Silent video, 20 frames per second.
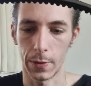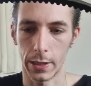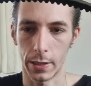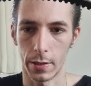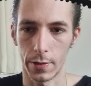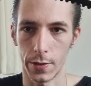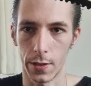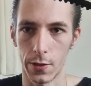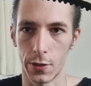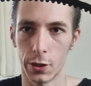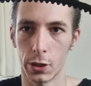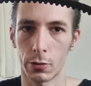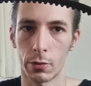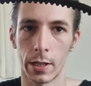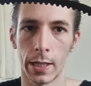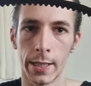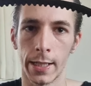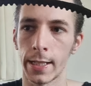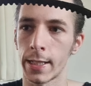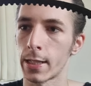because it's
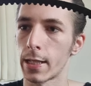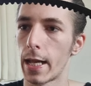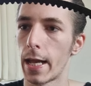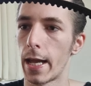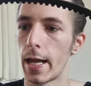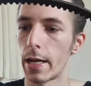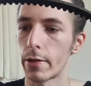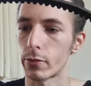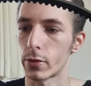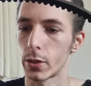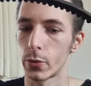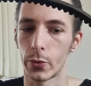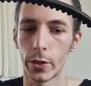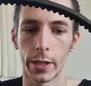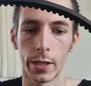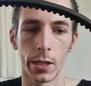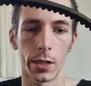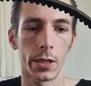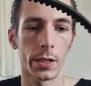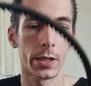cracking
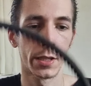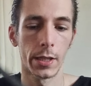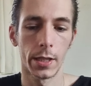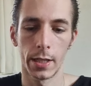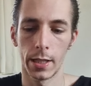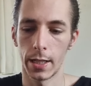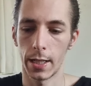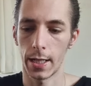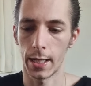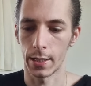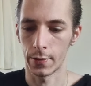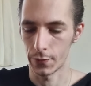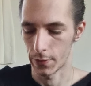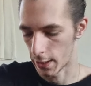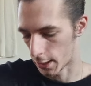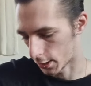everywhere, and